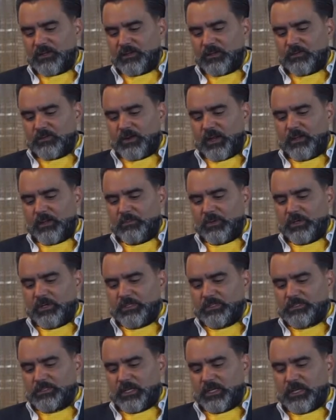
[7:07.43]
Raymond
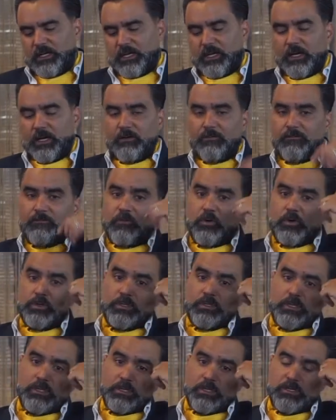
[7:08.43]
is
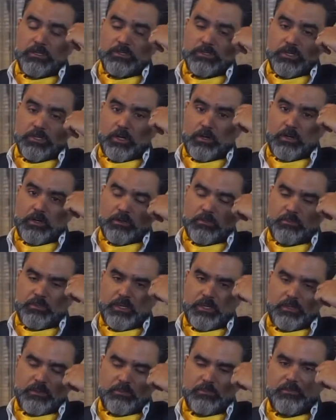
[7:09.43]
14 years younger than
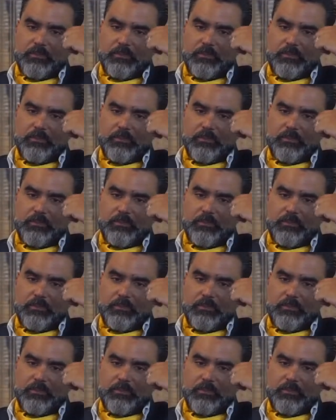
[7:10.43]
me.